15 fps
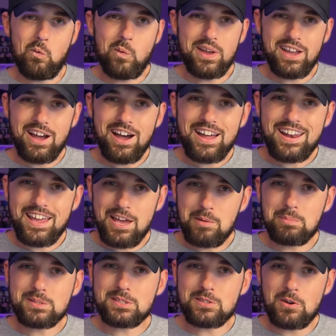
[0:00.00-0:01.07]
we got
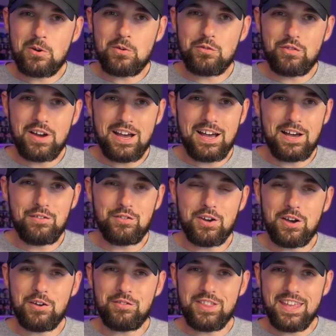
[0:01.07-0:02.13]
episode 5
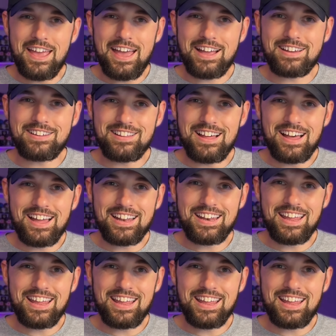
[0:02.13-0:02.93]
of The Acolyte,